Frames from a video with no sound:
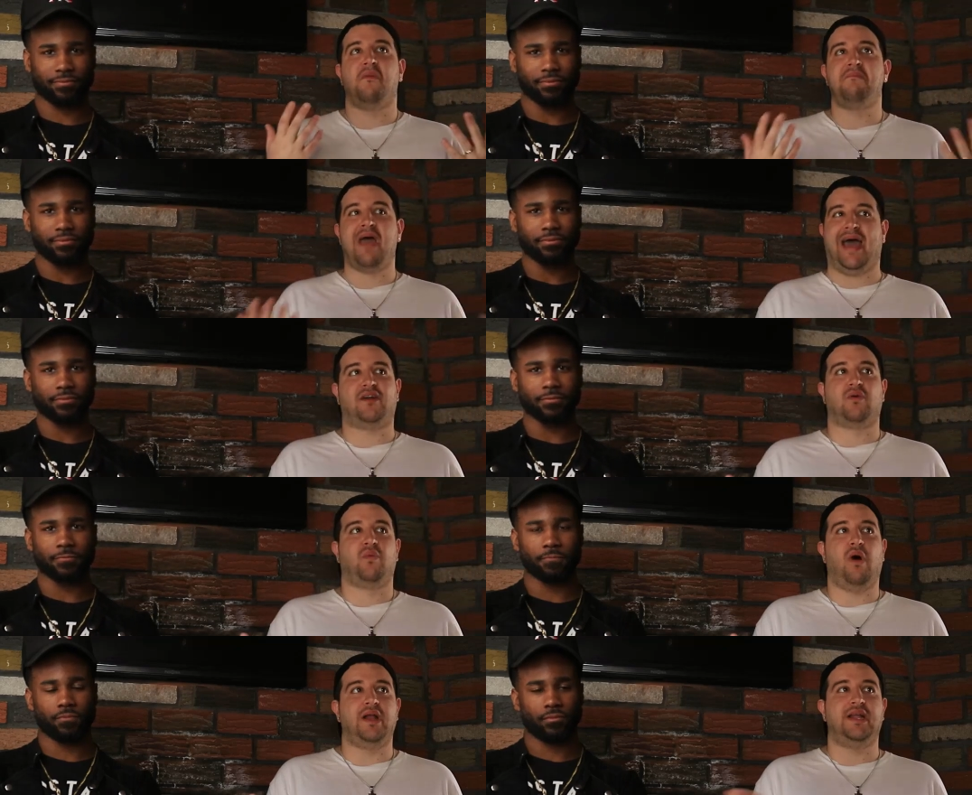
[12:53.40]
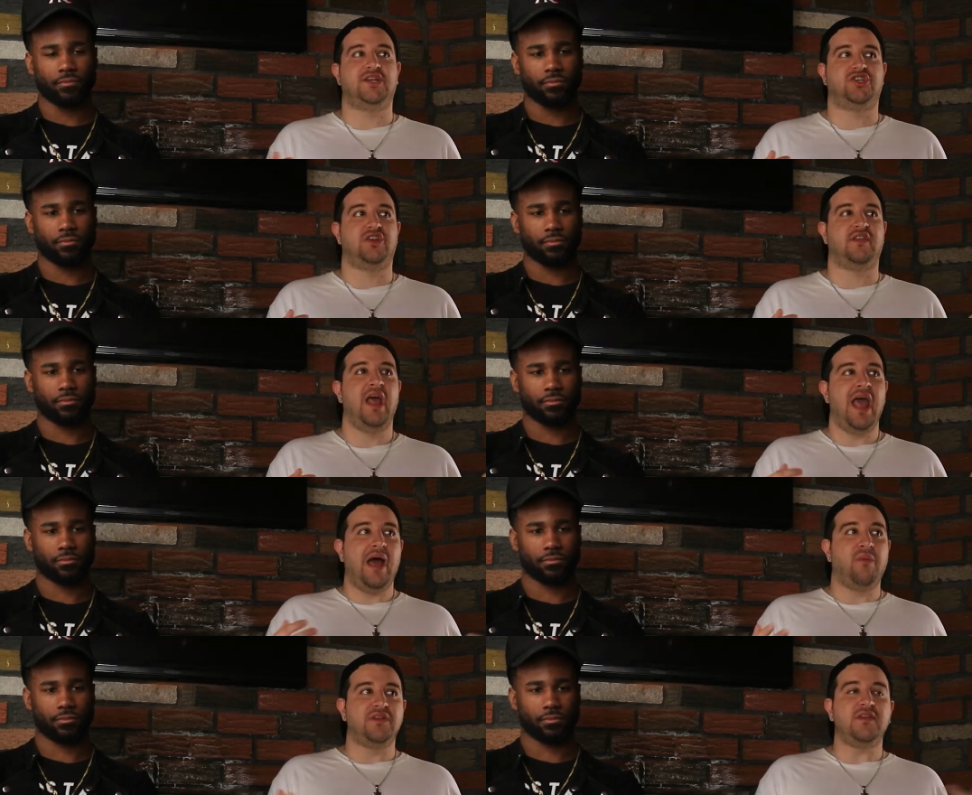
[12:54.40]
Speaker 1: no matter what, it's just
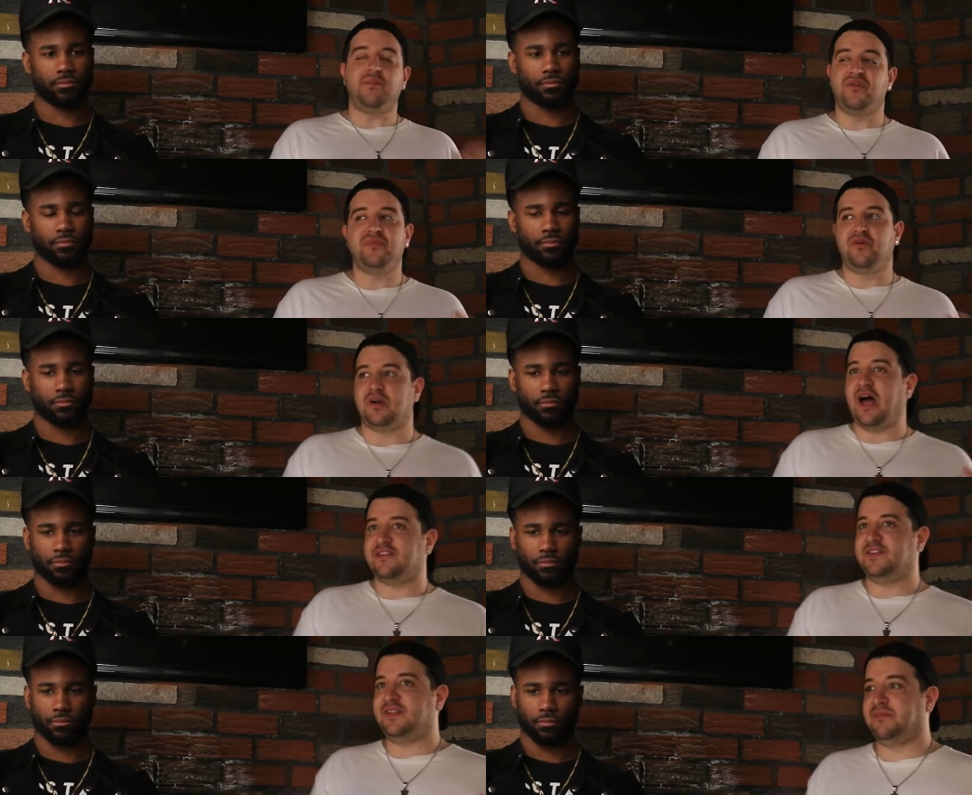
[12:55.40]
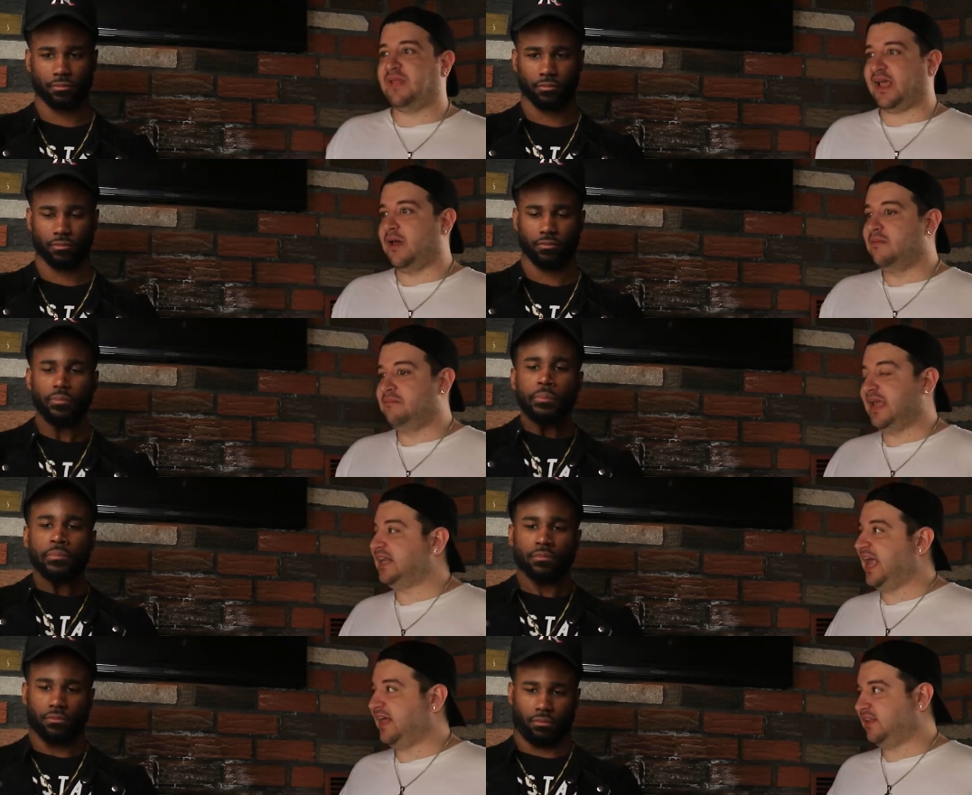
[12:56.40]
once in a blue moon, I'll see them like
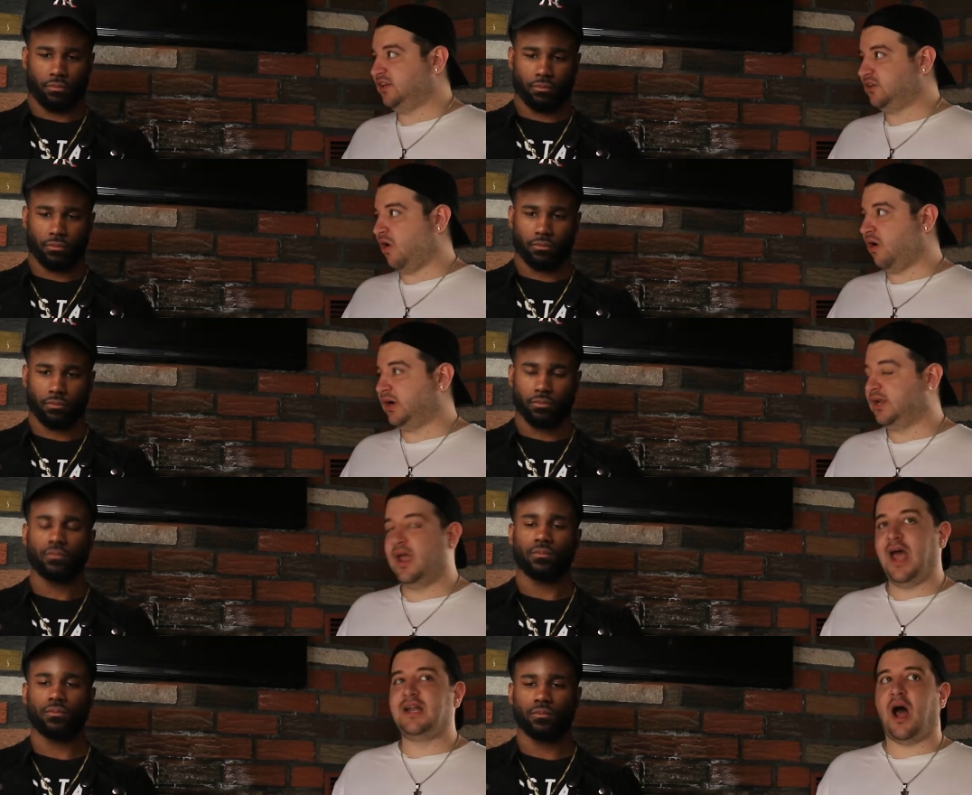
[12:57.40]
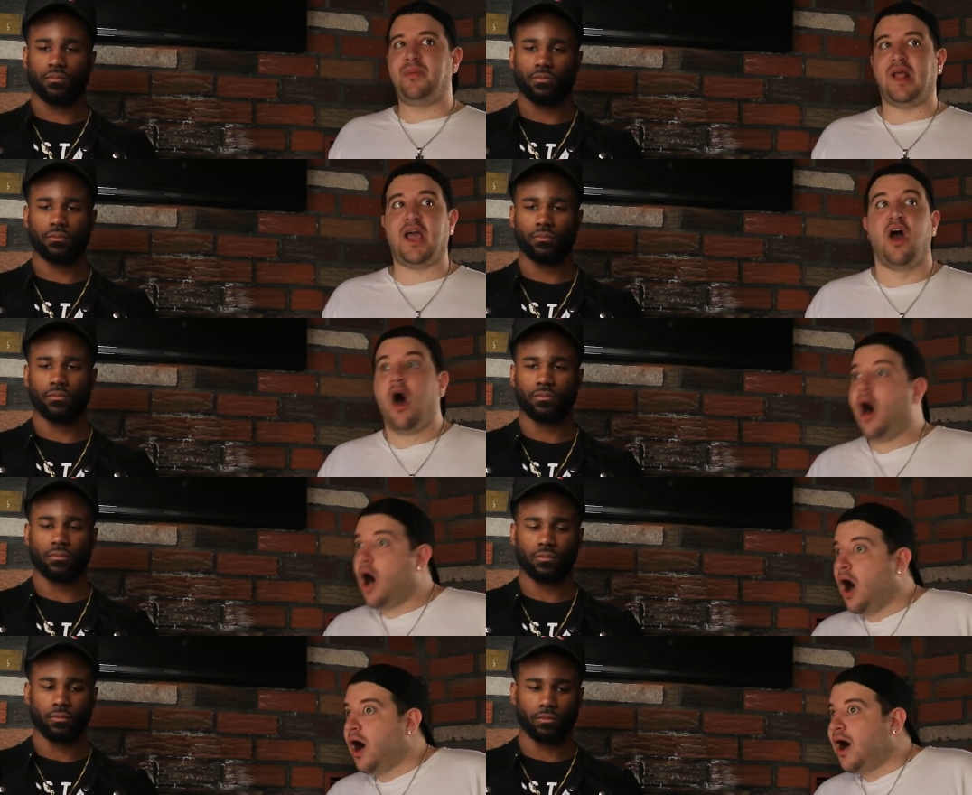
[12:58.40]
make an alien card, and I'll be like,
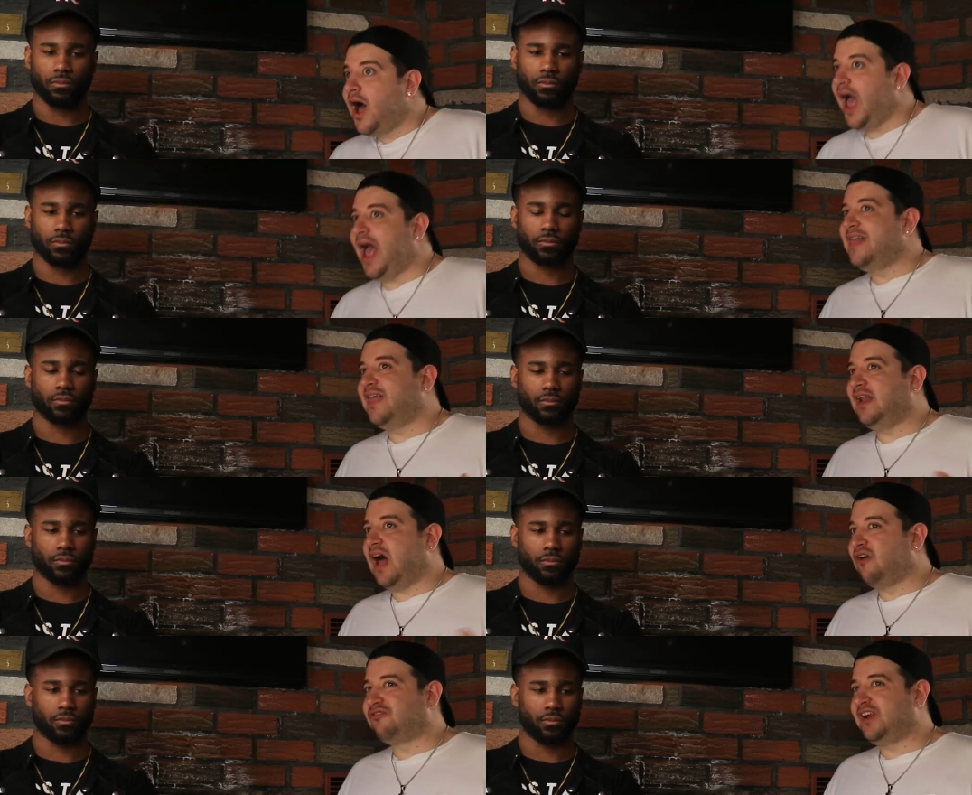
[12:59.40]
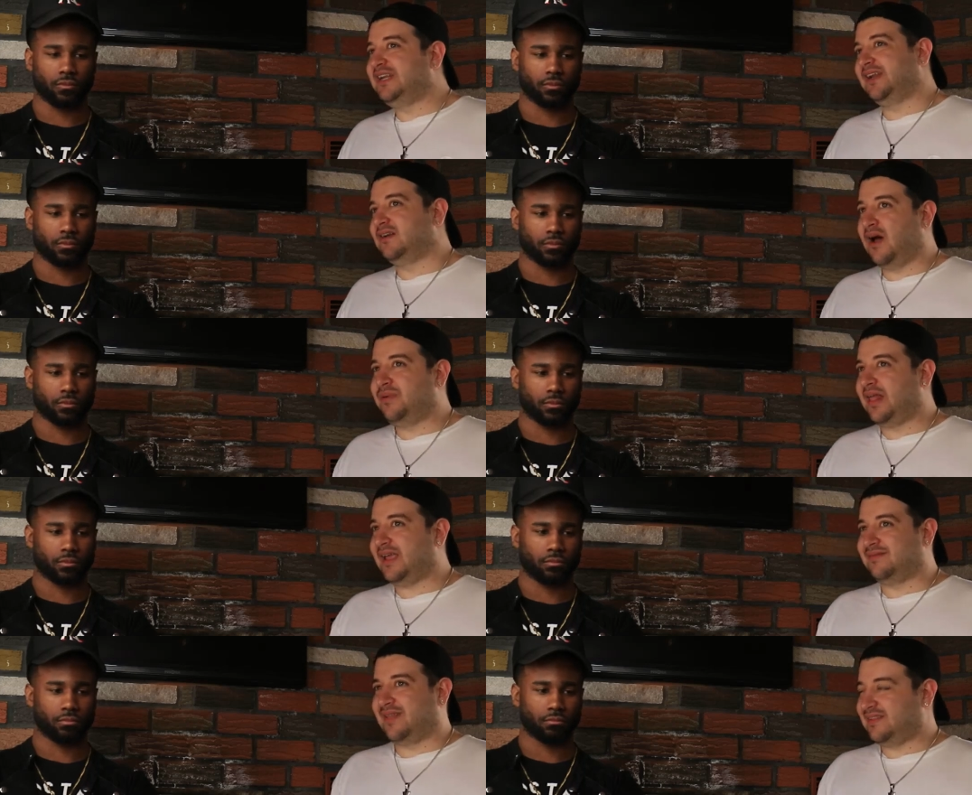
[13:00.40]
oh. And then I'll read it, and I'll be
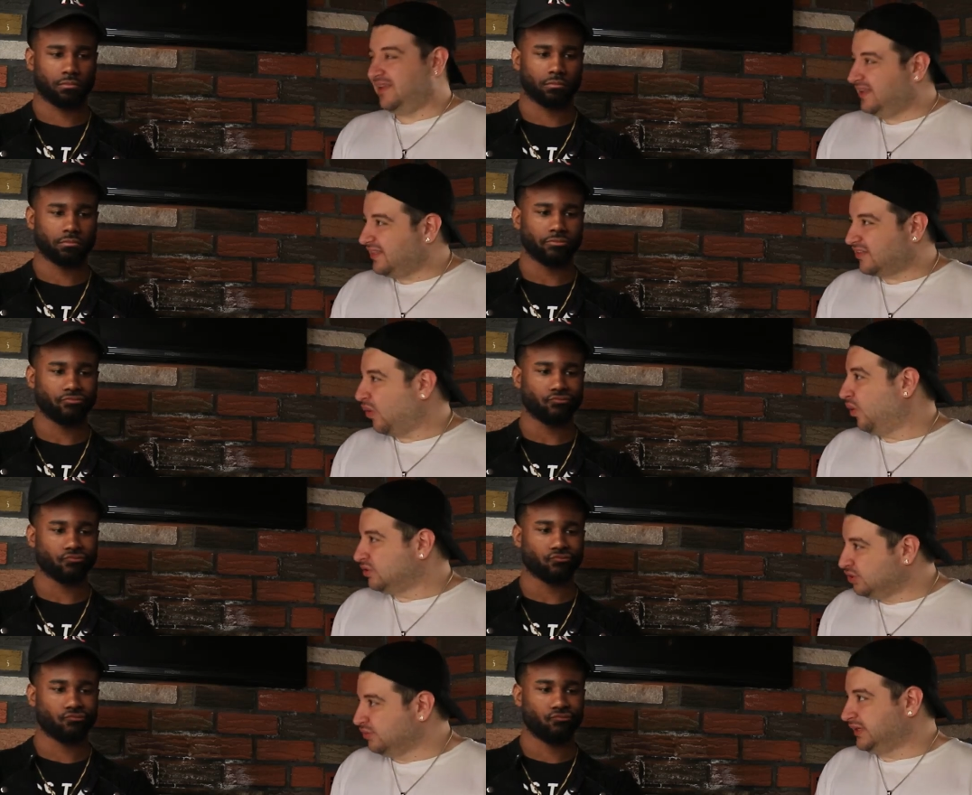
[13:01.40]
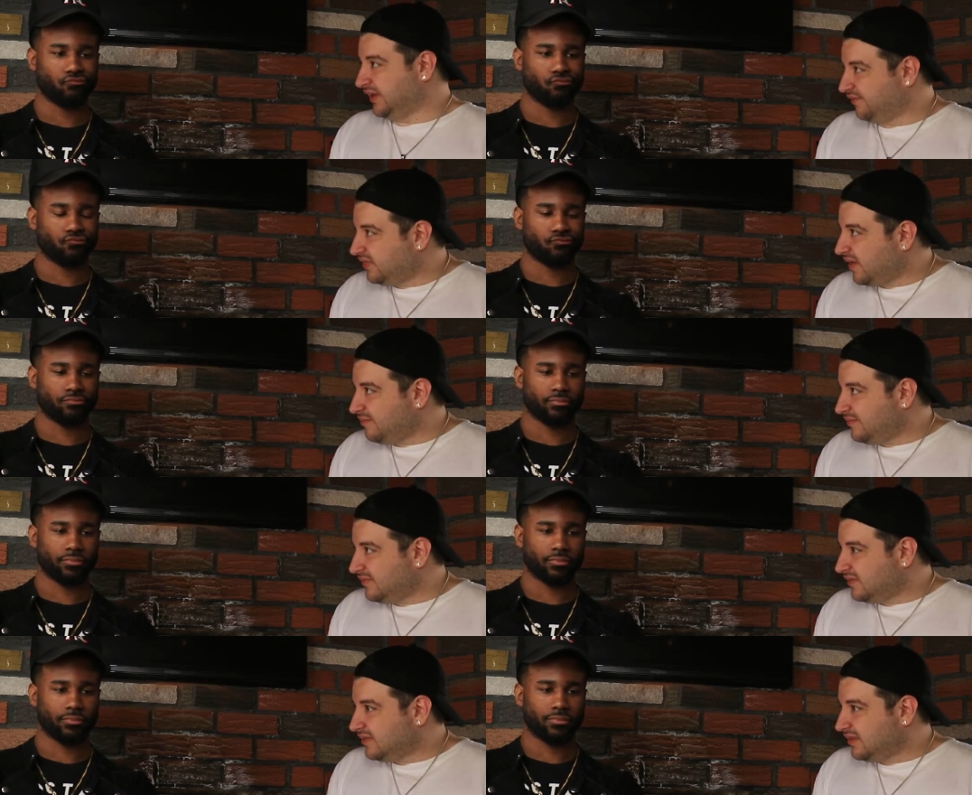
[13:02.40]
like, that's it. That's all you give
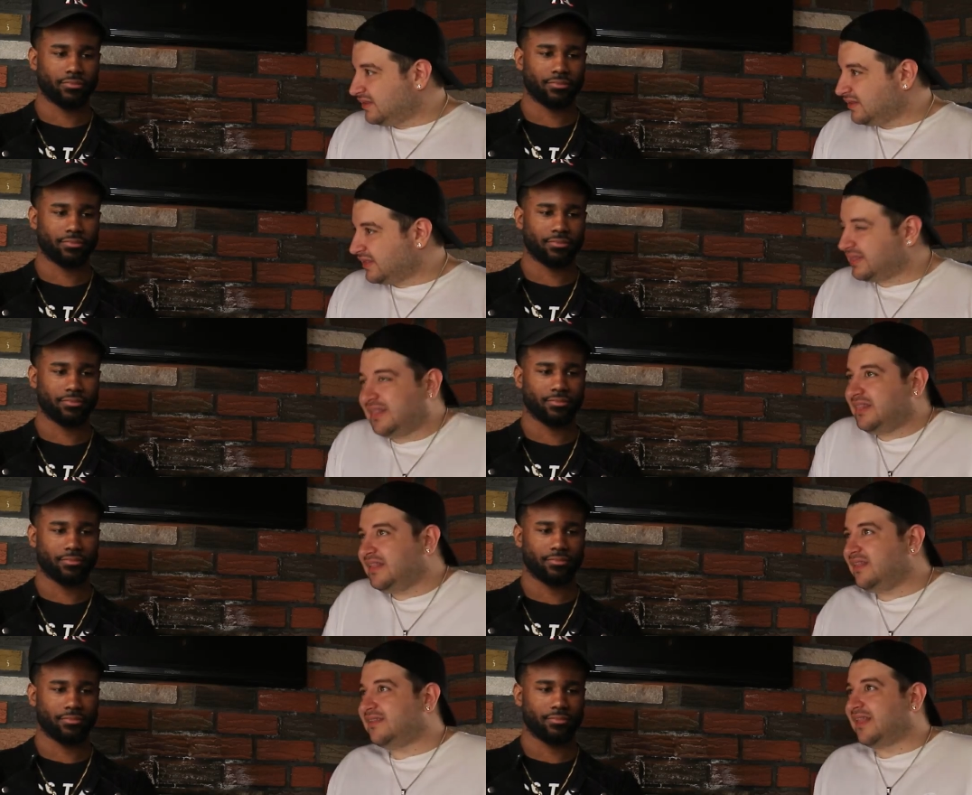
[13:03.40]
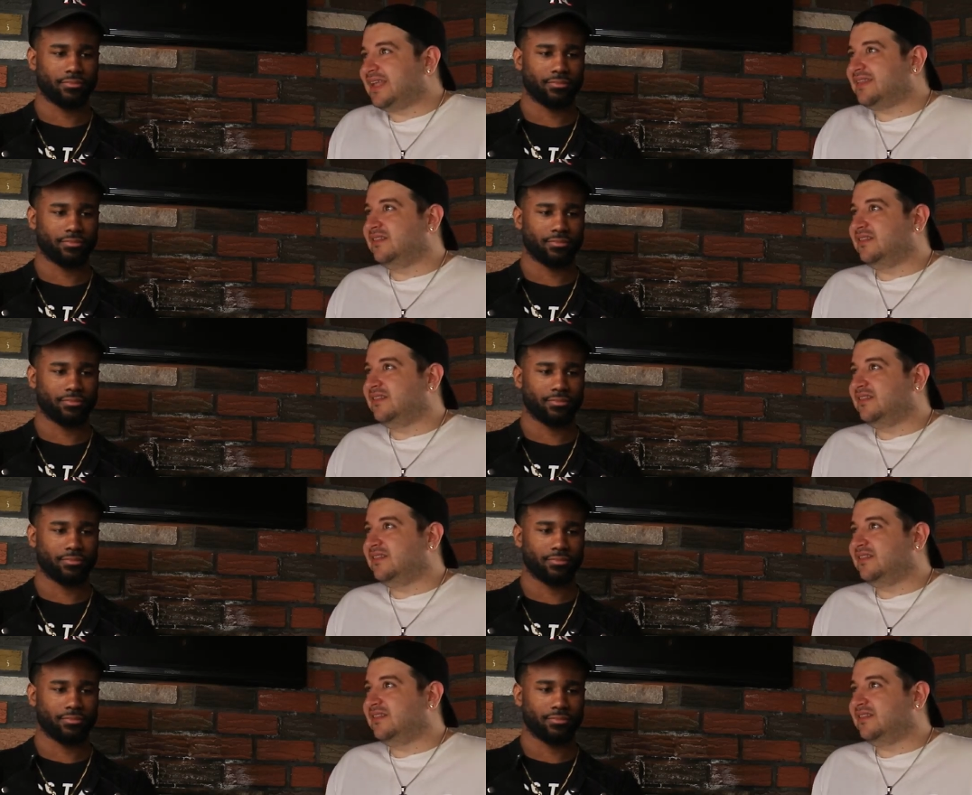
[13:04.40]
them. Like did they, they like